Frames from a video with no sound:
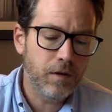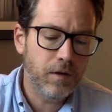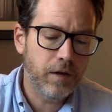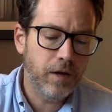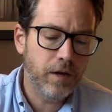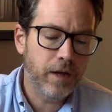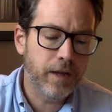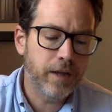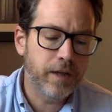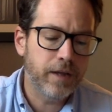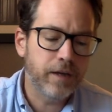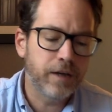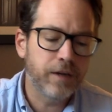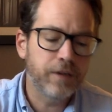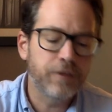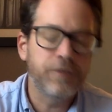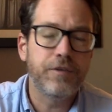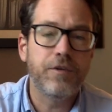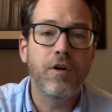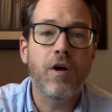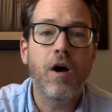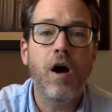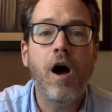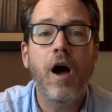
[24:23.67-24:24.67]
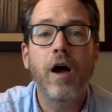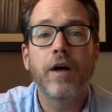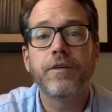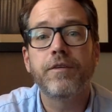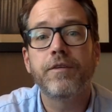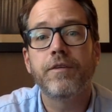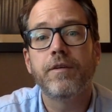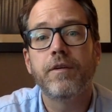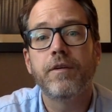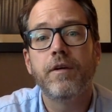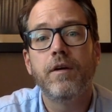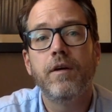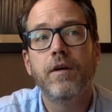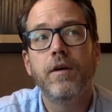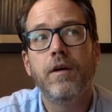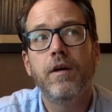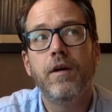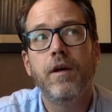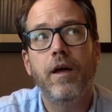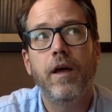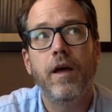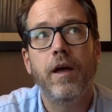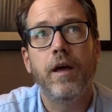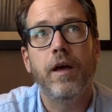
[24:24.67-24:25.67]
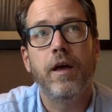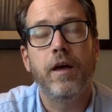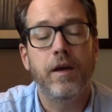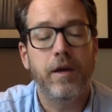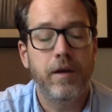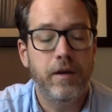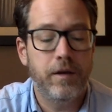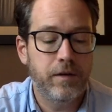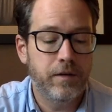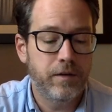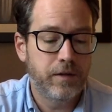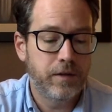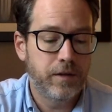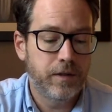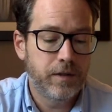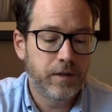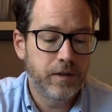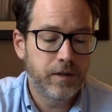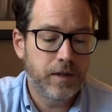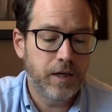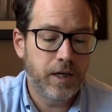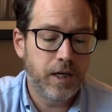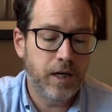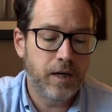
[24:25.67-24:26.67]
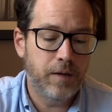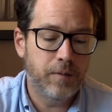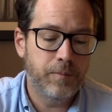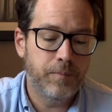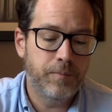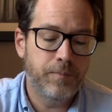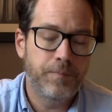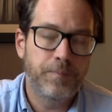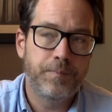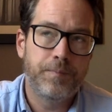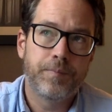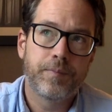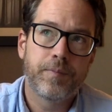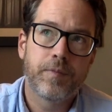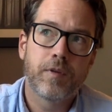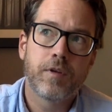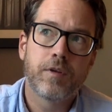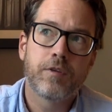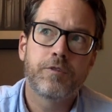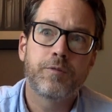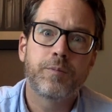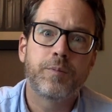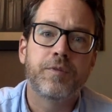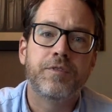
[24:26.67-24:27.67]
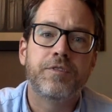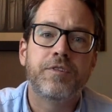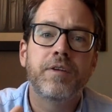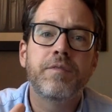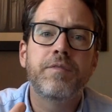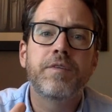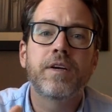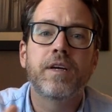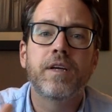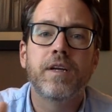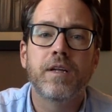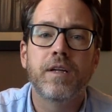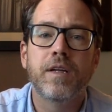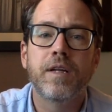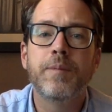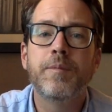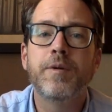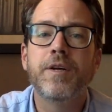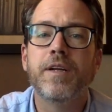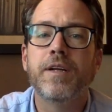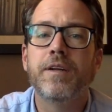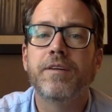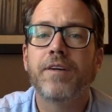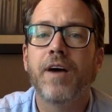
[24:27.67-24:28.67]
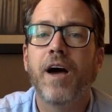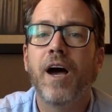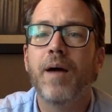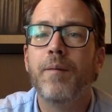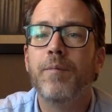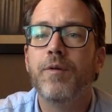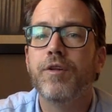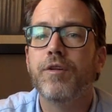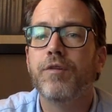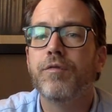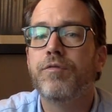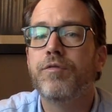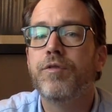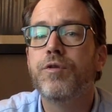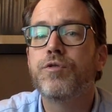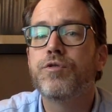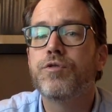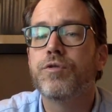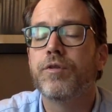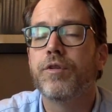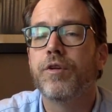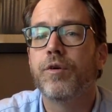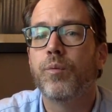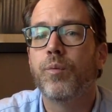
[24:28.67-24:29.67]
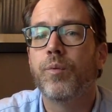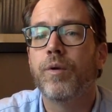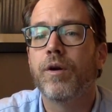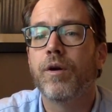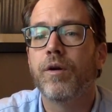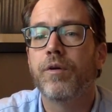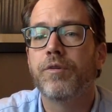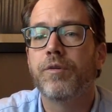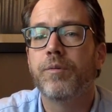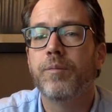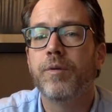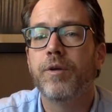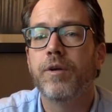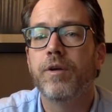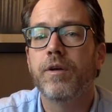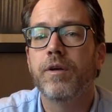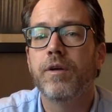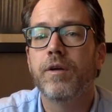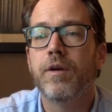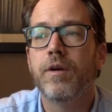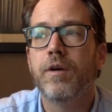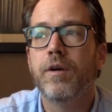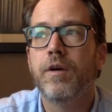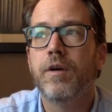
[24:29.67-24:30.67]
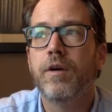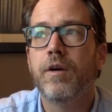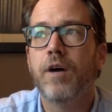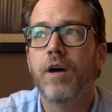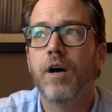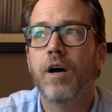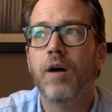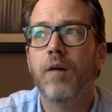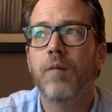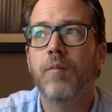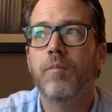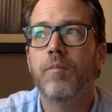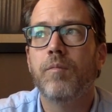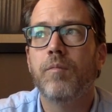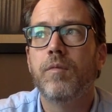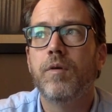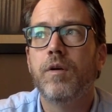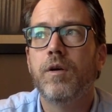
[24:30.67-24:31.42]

And that it is not a um, specific and limited time in the future that we are to be um,